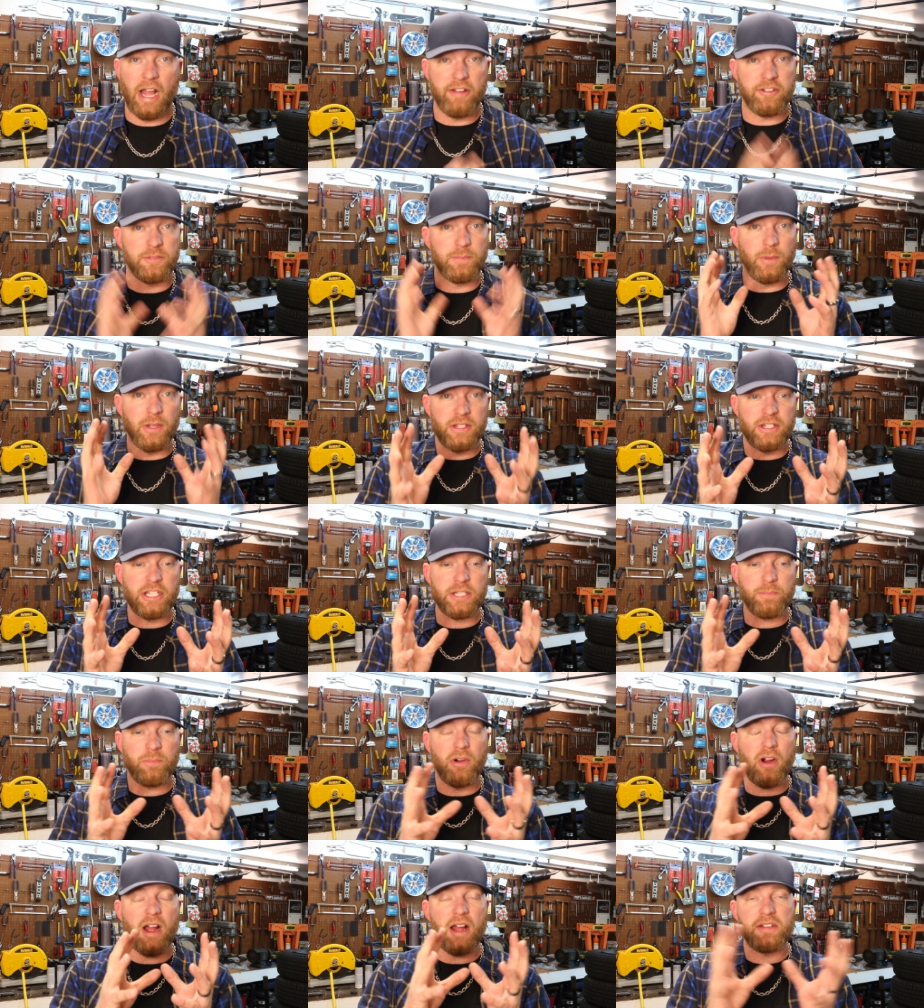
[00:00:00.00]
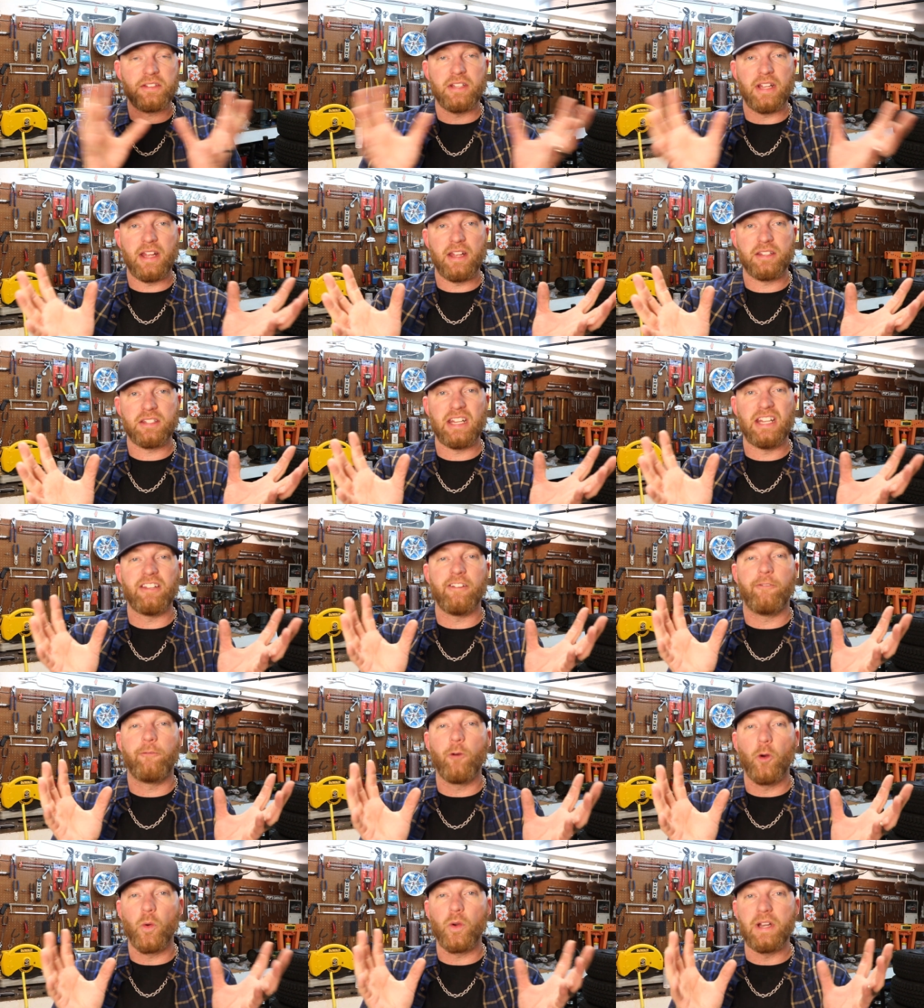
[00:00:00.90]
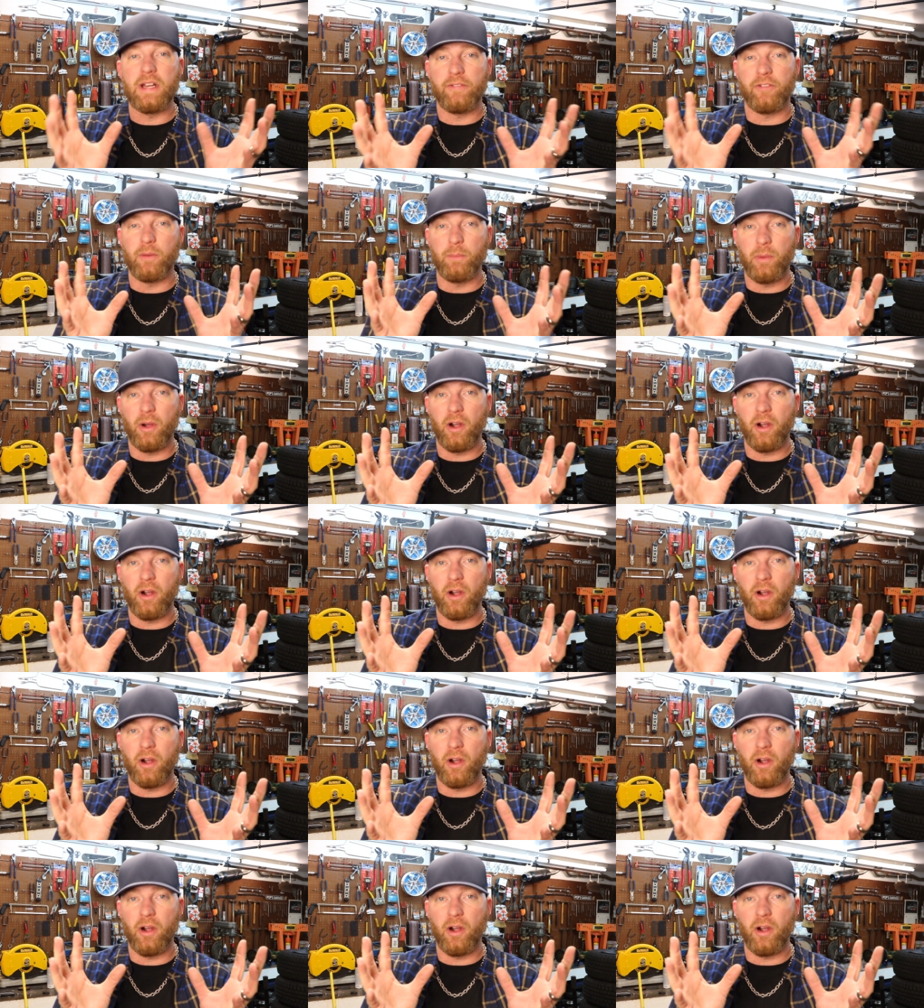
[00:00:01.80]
I've split this process into four different